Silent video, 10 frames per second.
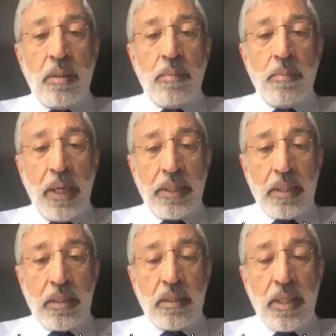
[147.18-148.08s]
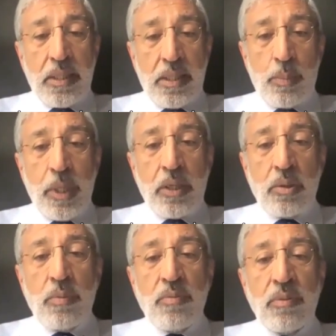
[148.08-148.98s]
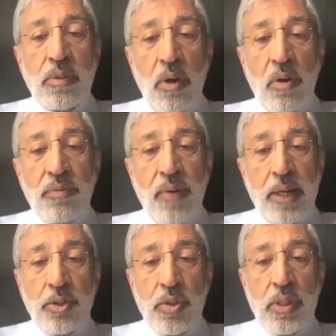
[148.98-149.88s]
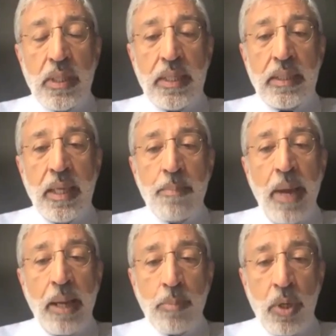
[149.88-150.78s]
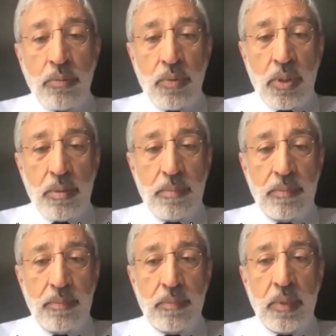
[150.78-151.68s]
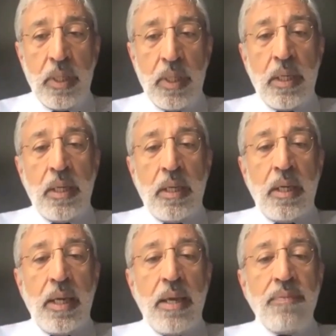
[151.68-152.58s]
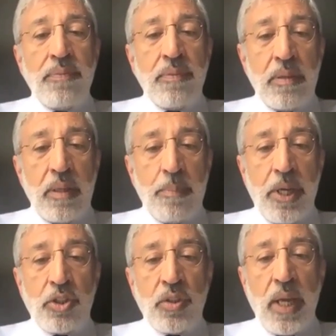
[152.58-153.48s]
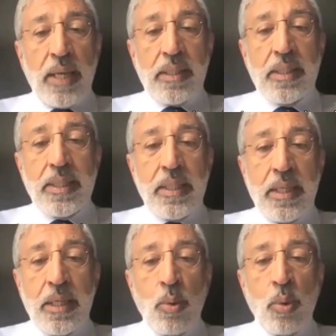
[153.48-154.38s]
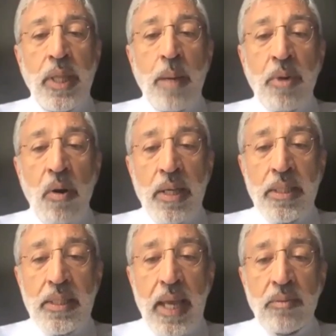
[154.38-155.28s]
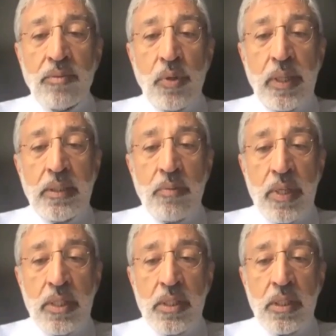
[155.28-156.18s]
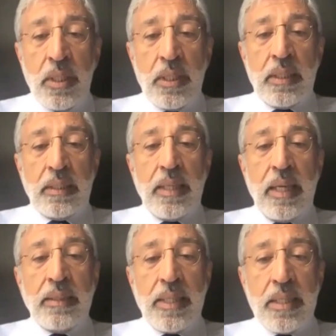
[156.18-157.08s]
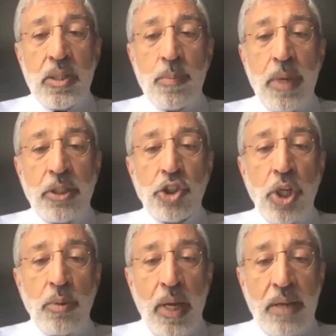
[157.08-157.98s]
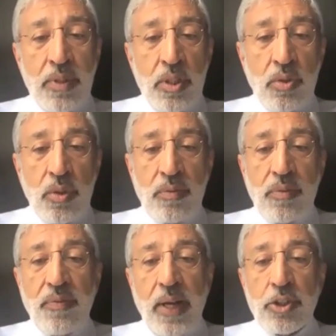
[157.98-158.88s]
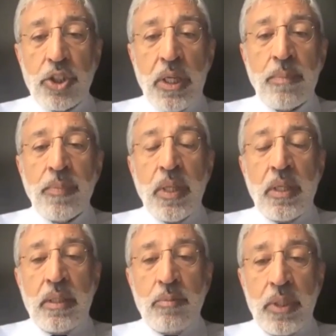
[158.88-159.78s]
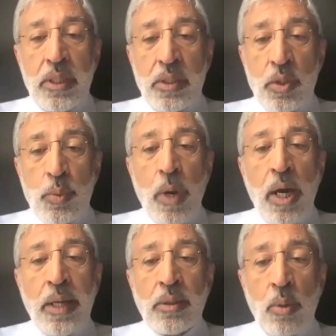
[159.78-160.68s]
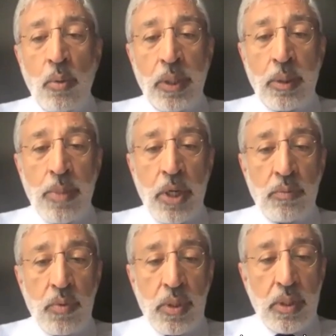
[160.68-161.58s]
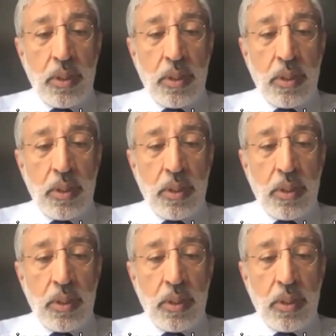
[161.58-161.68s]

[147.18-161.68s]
but this is because of fractures in their backbones. If a patient has a CT or an MRI scan for any reason, then these may show evidence of a fracture within the spine or other bones.